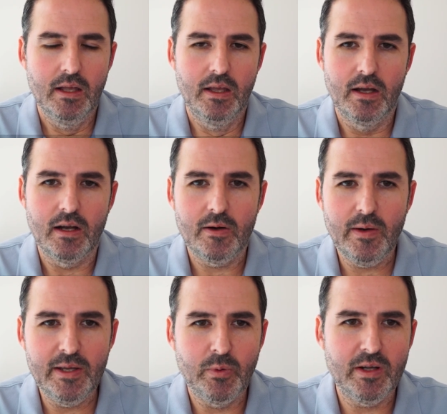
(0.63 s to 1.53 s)
All
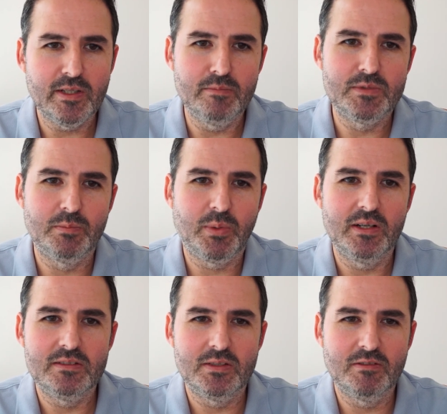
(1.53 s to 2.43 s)
right, welcome to
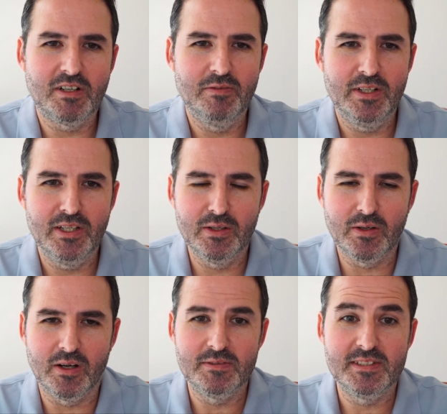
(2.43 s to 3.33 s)
part 2 of our video
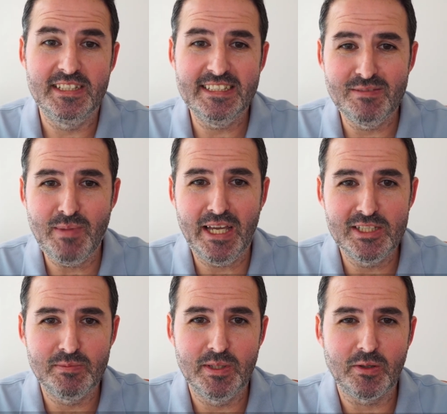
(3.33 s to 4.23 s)
of 6
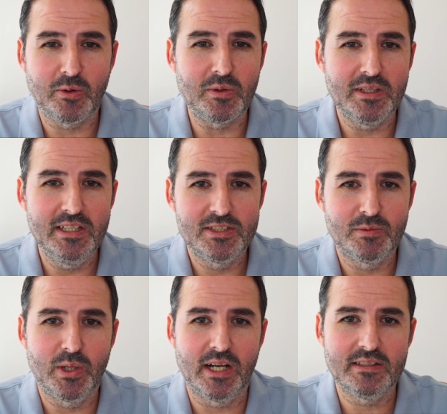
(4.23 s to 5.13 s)
management or leadership
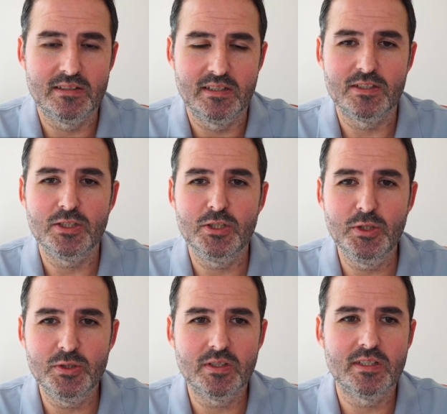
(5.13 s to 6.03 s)
practices you
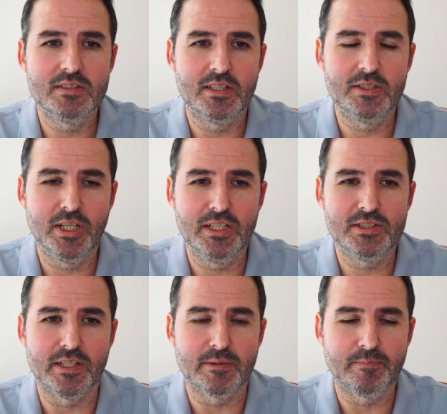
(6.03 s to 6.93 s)
should consider
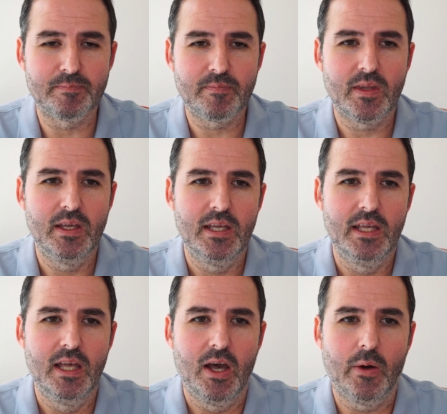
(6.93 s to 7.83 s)
changing.
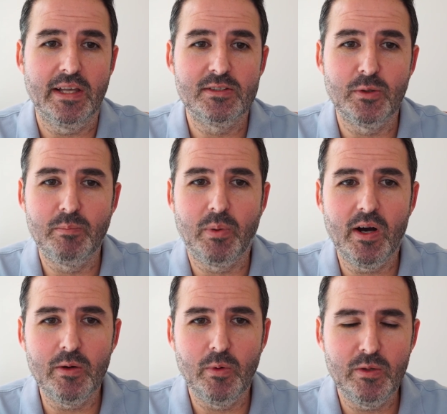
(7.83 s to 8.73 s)
Okay, so in
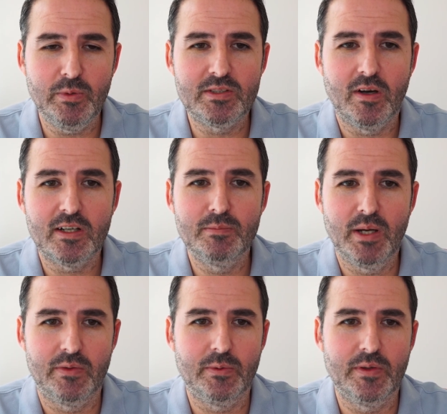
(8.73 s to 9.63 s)
part 1, we talked
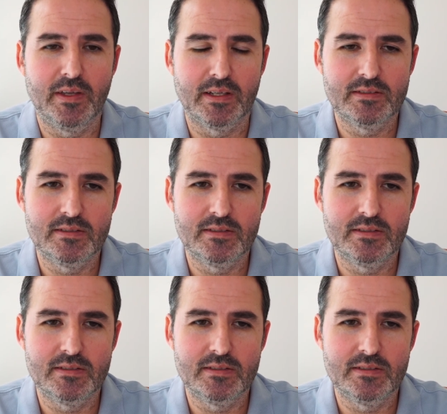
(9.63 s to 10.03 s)
about 3 things.